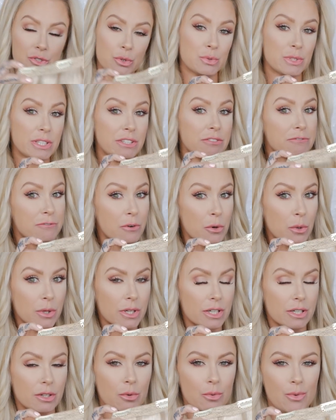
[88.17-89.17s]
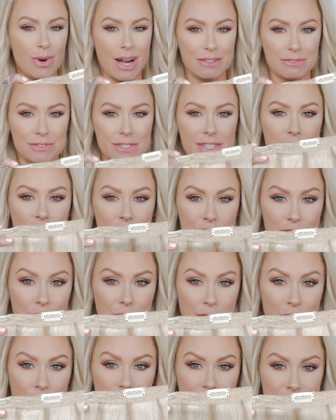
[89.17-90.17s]
only four wefts
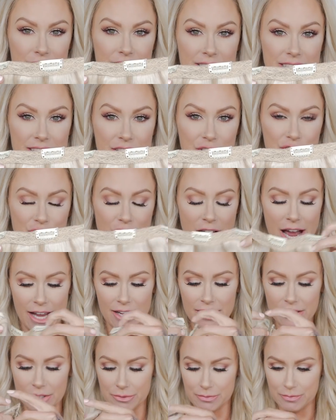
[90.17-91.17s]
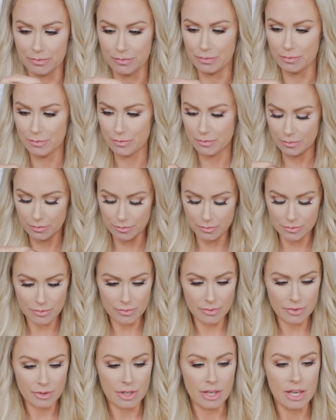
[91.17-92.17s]
sewn onto this track.
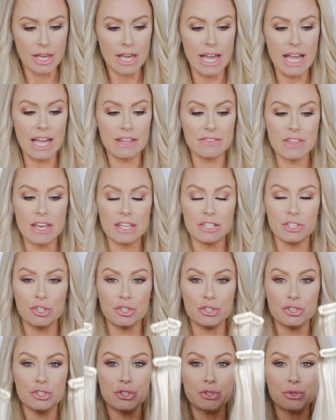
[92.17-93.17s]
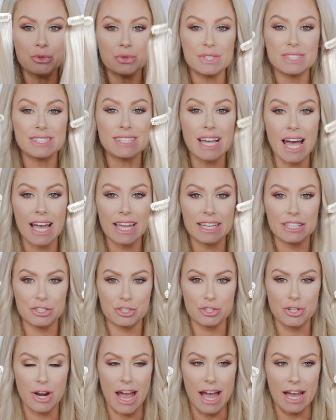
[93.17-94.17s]
And then your two side
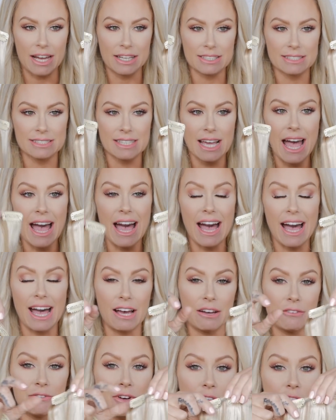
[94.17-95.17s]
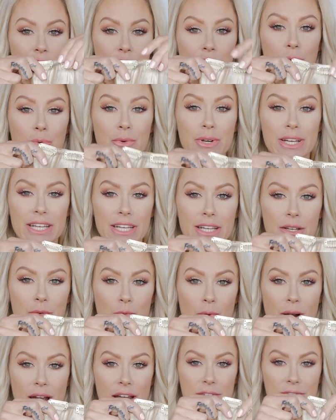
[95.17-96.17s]
tracks have three
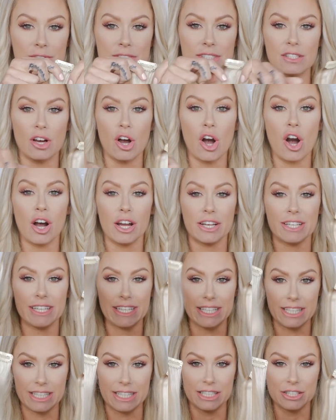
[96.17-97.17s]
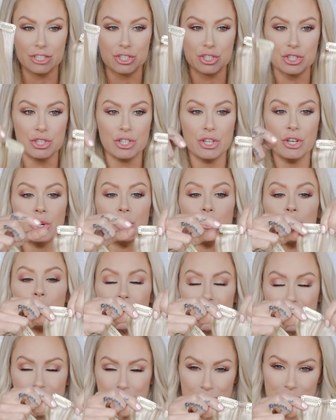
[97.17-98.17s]
wefts on each
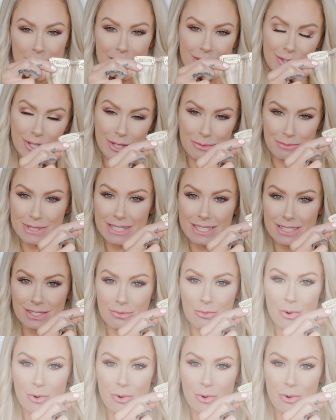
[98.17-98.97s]
with three clips as